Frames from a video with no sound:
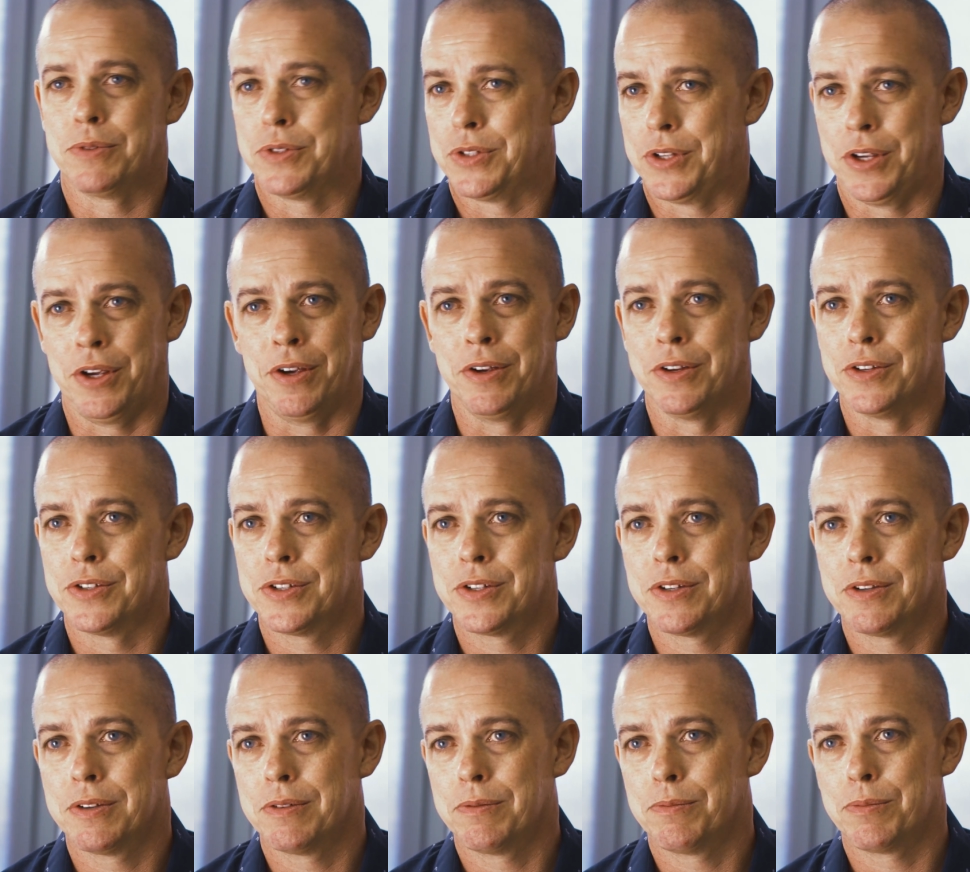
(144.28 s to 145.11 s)
was
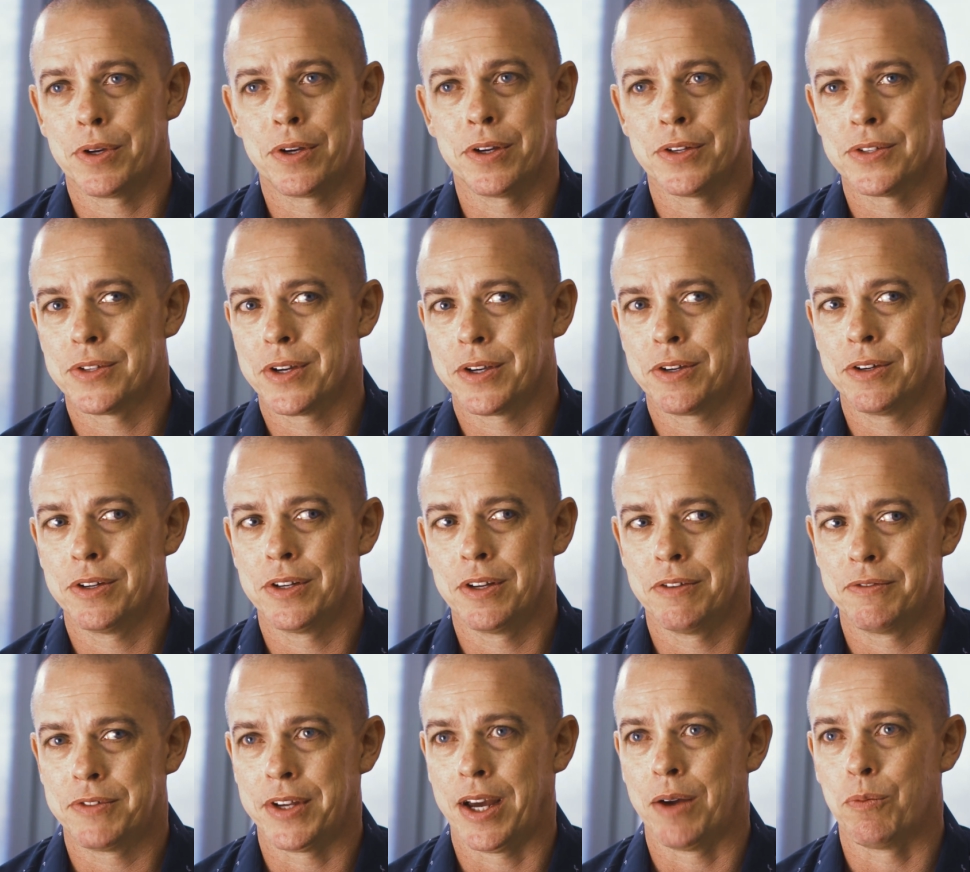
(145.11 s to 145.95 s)
huge, because I couldn't
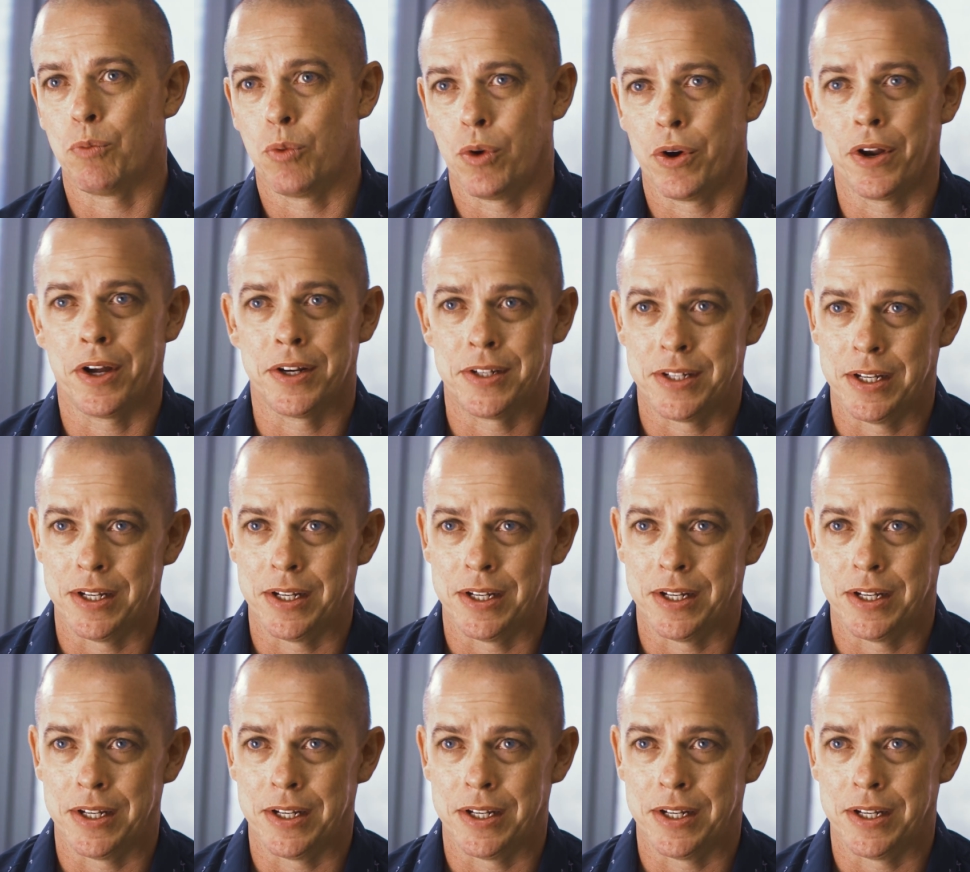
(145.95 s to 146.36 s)
have done what I